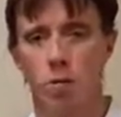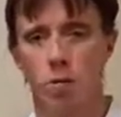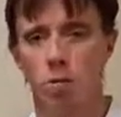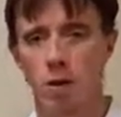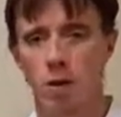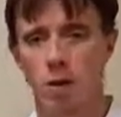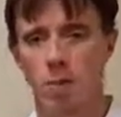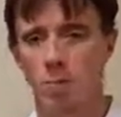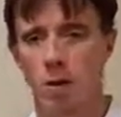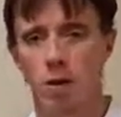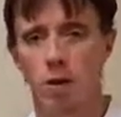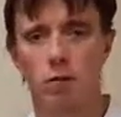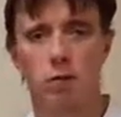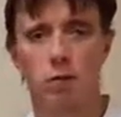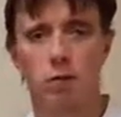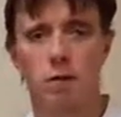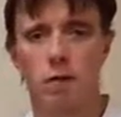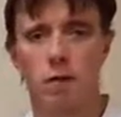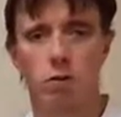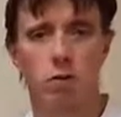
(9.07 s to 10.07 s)
brain-based
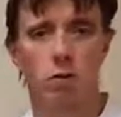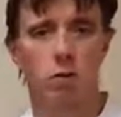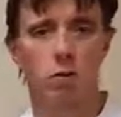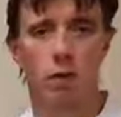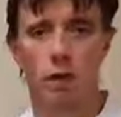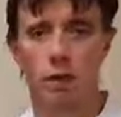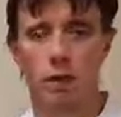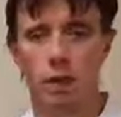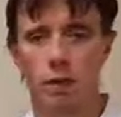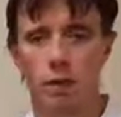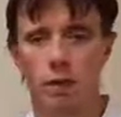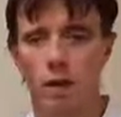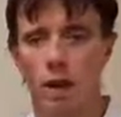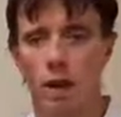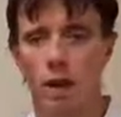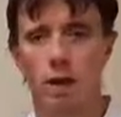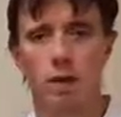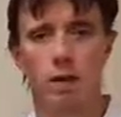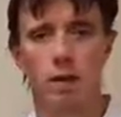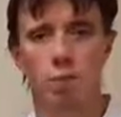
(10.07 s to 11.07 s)
conditions like
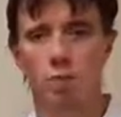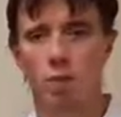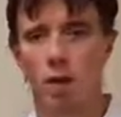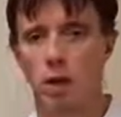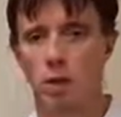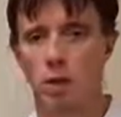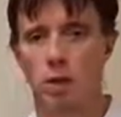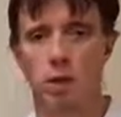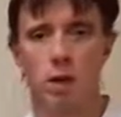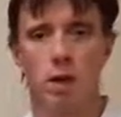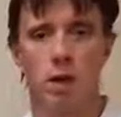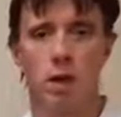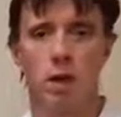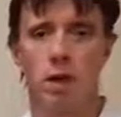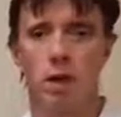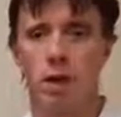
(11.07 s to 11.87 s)
anxiety, depression,